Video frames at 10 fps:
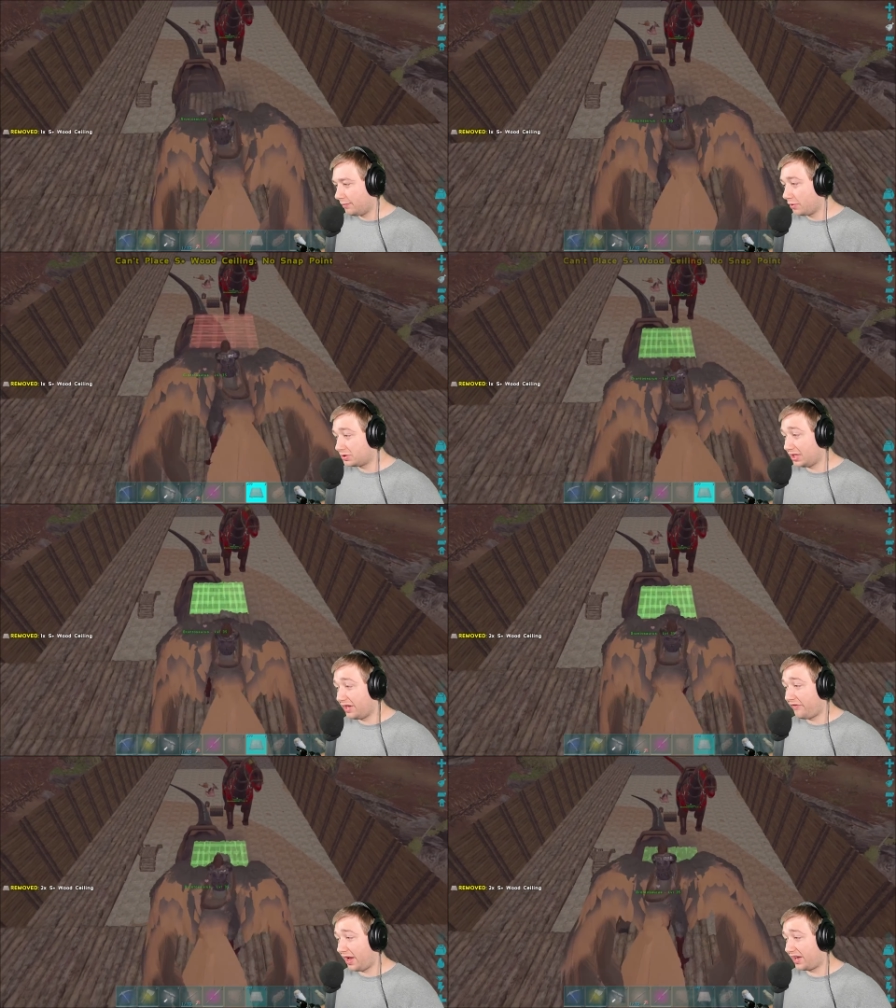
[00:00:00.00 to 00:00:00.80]

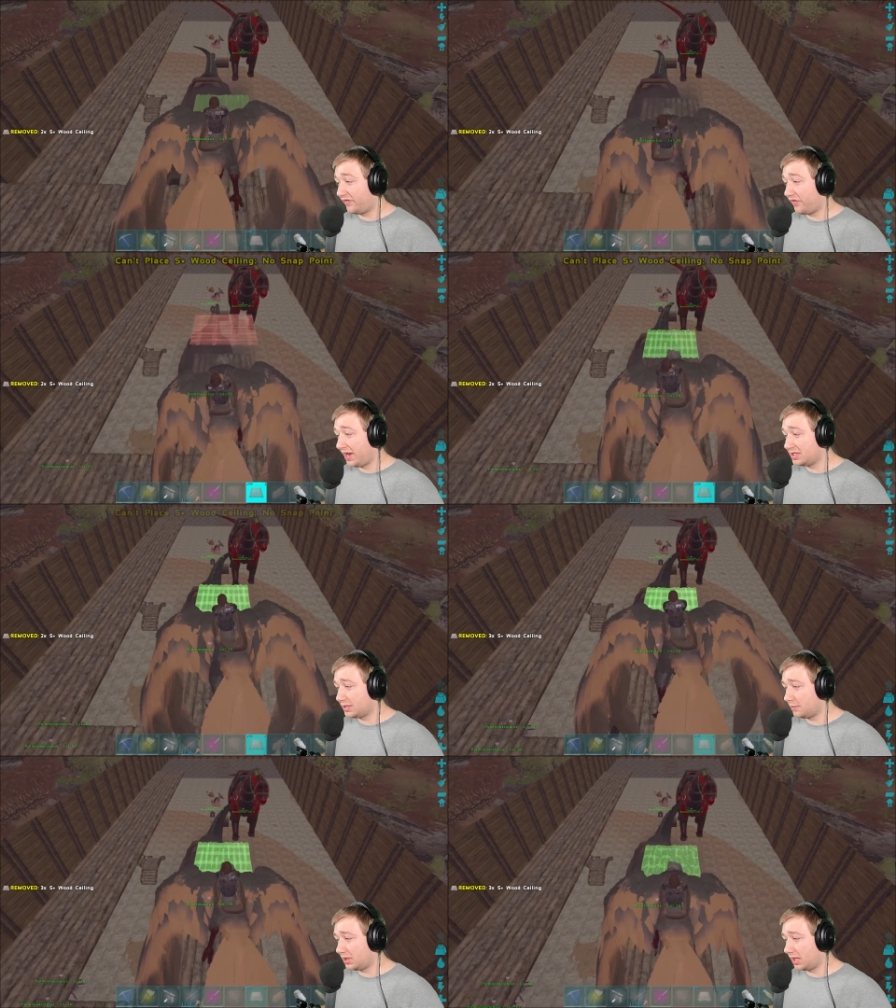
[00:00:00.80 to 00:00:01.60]
mostly if I can find
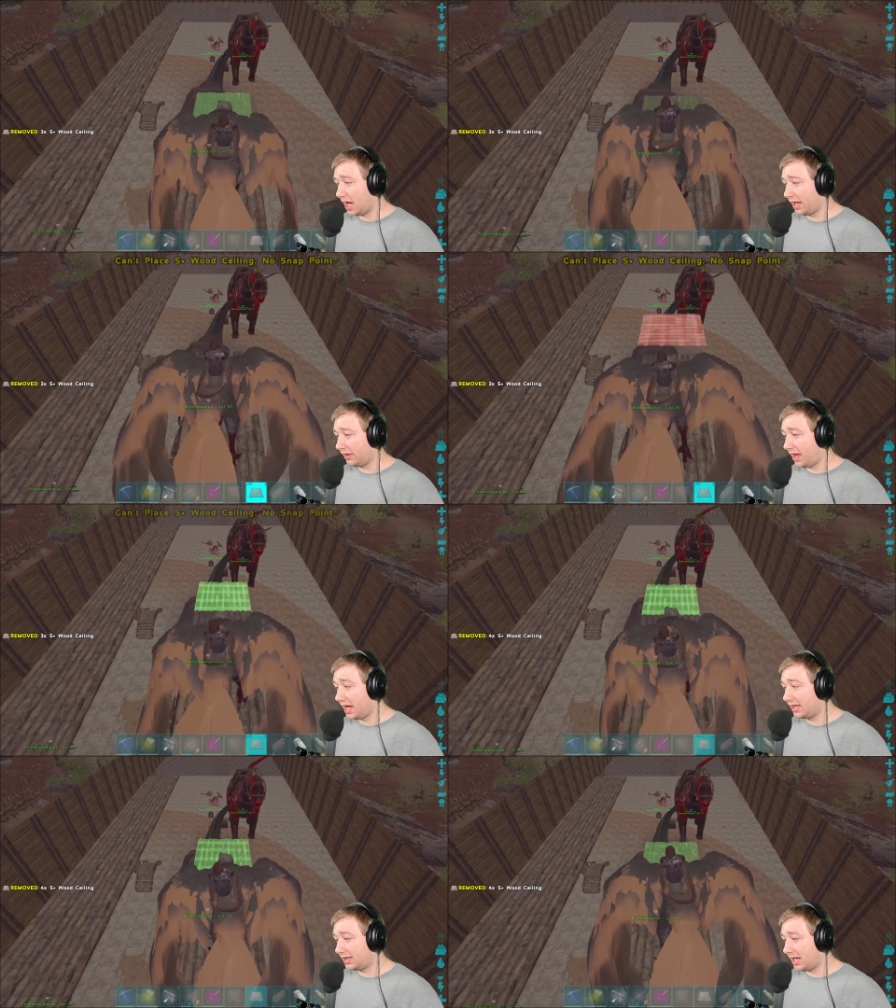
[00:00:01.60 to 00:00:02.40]
something I
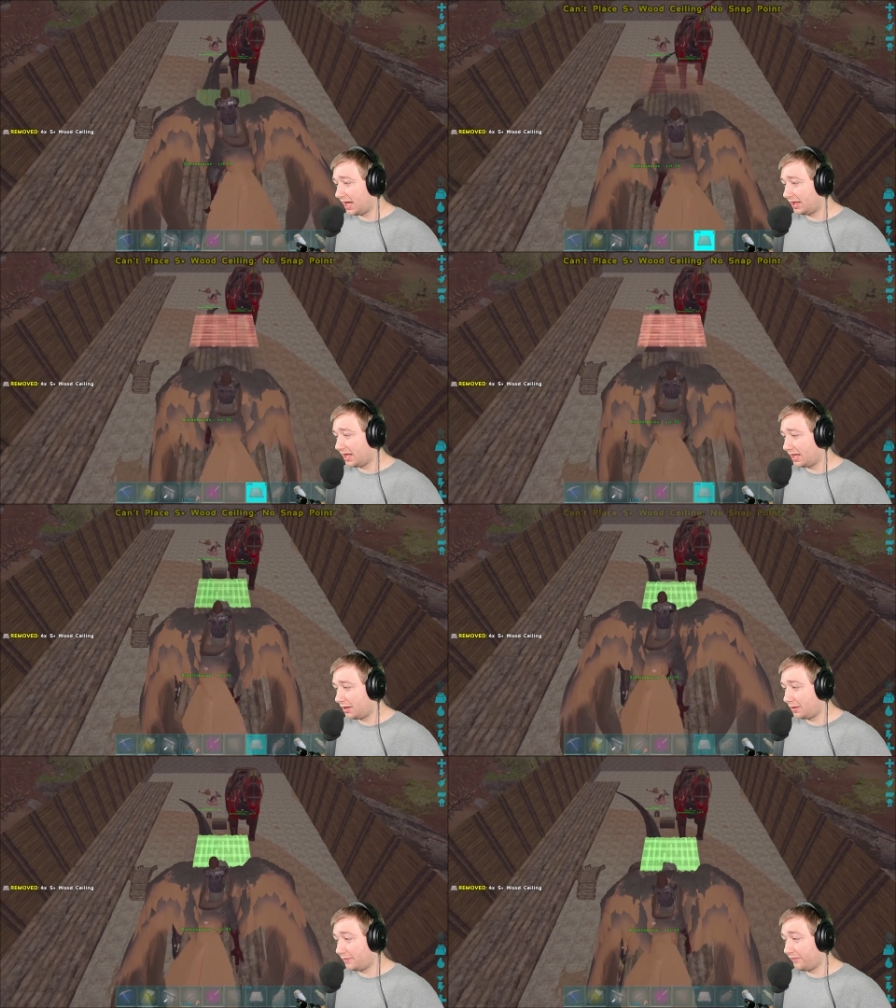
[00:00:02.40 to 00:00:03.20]
like that I
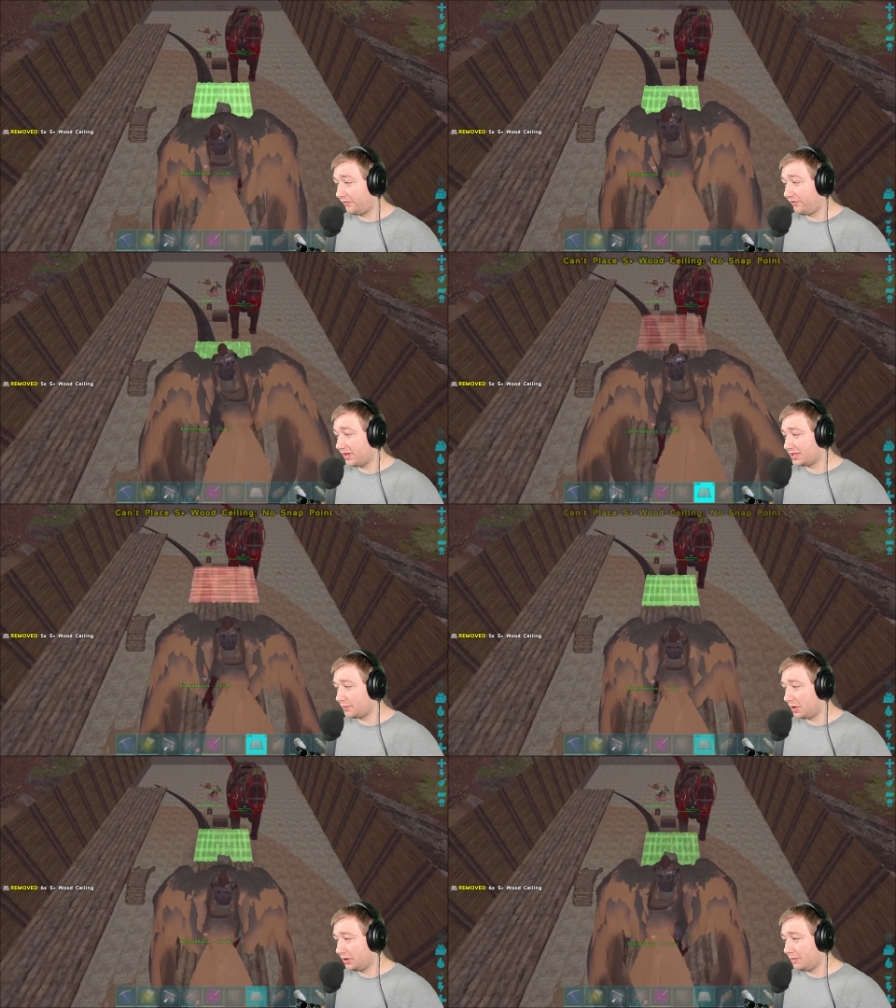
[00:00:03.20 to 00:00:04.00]
think
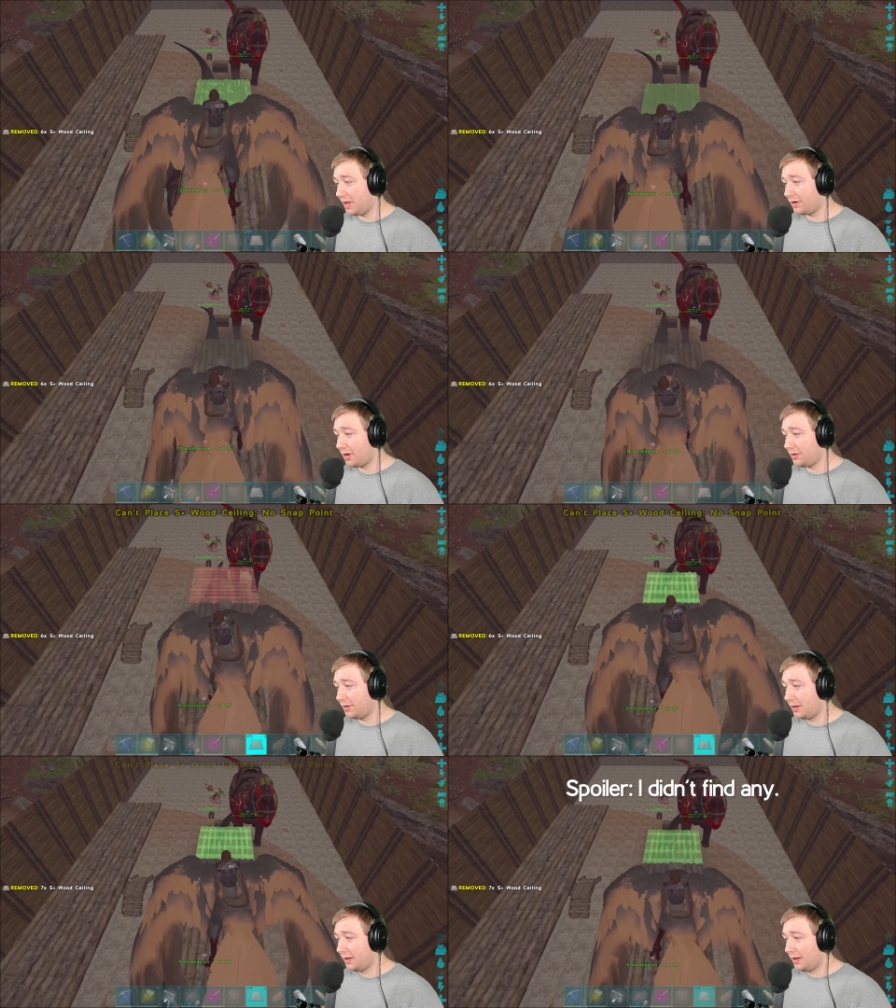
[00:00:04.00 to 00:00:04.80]
fits well in the
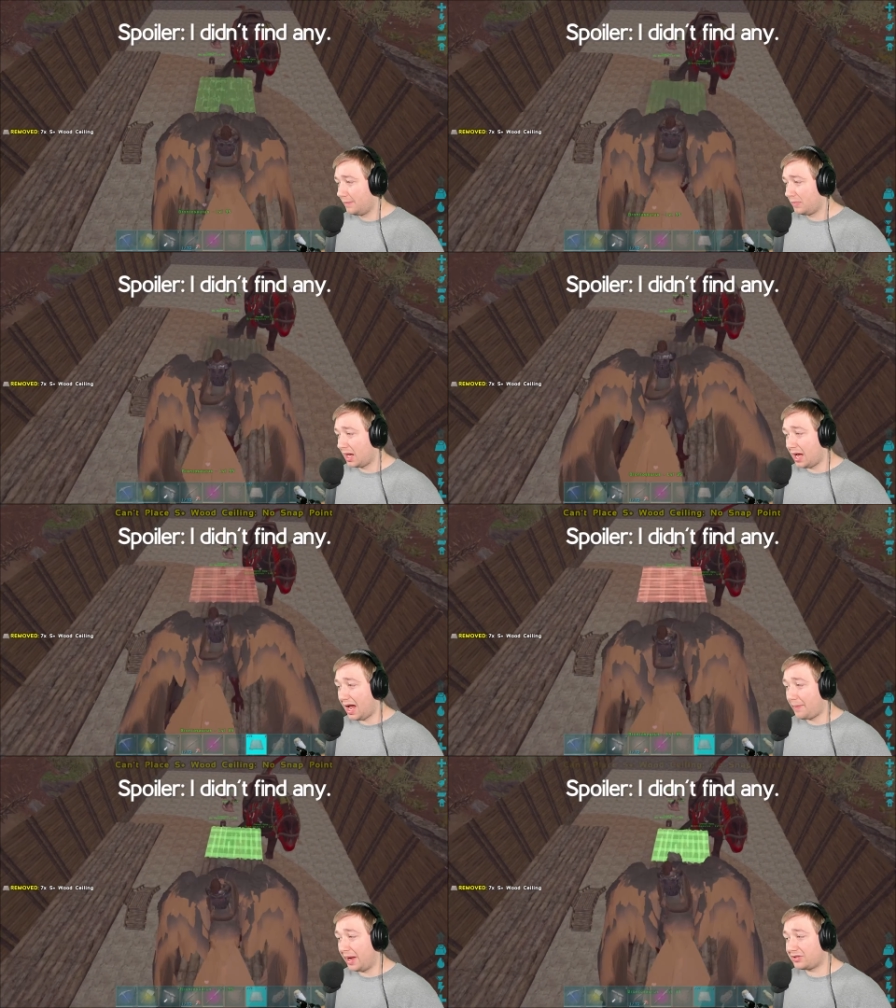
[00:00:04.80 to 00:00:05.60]
background,
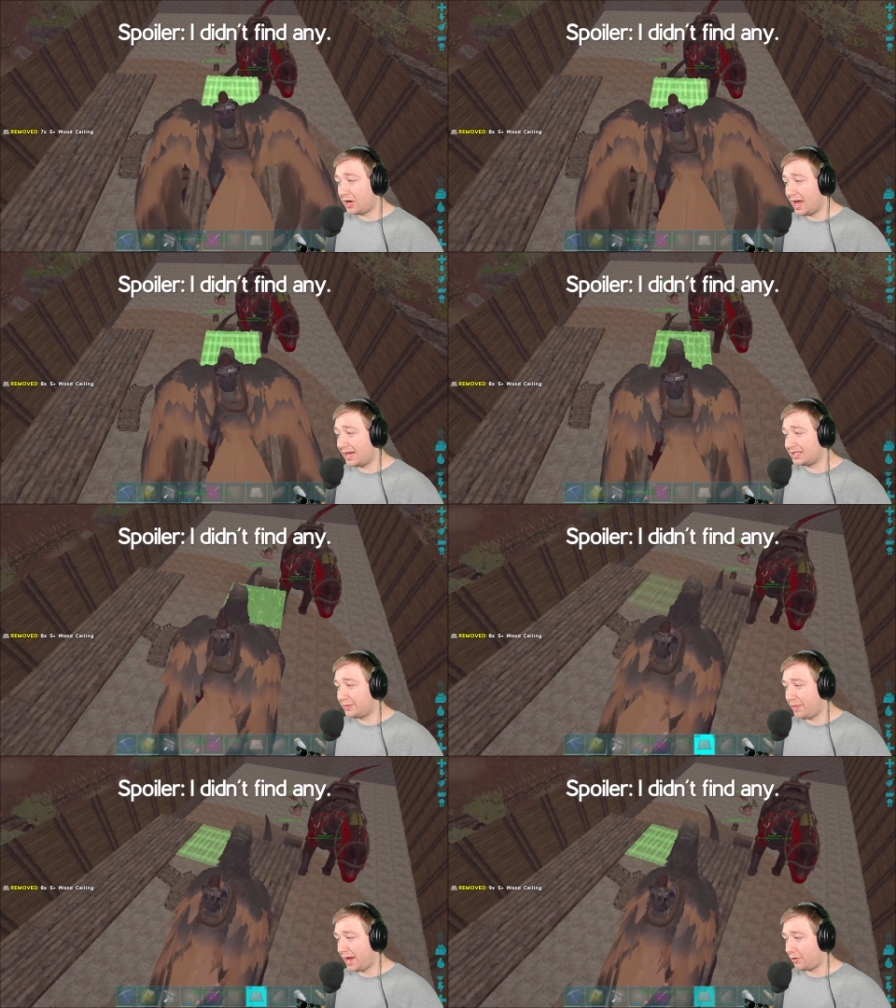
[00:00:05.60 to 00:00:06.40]
I might try adding
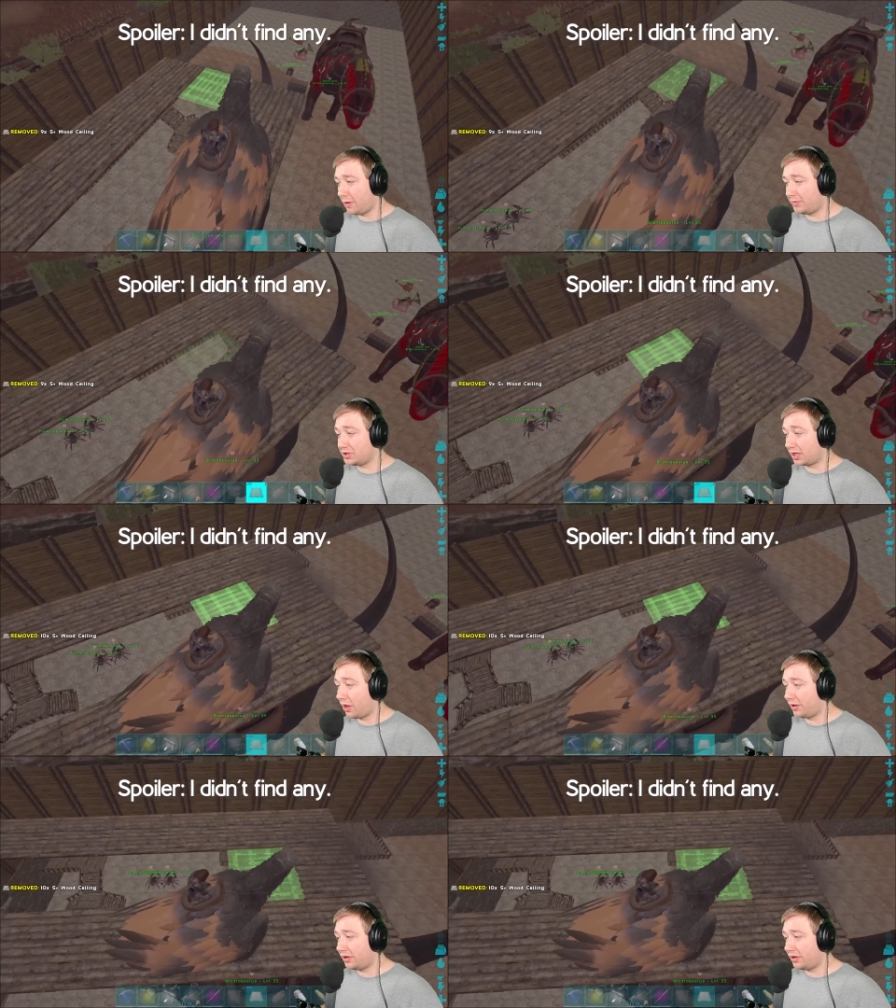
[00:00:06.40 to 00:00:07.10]
some background music.